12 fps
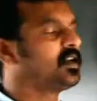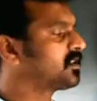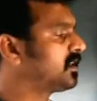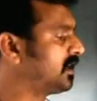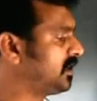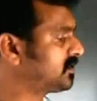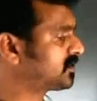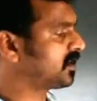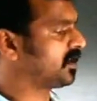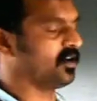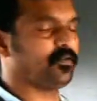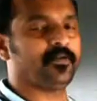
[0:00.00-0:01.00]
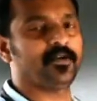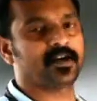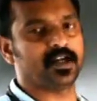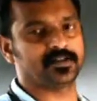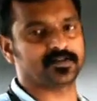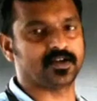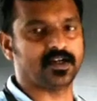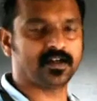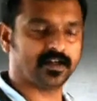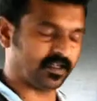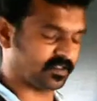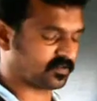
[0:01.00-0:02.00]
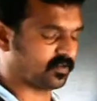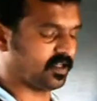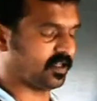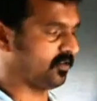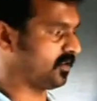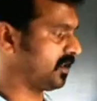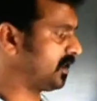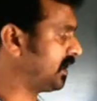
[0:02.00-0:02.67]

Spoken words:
that is 4A square square unit.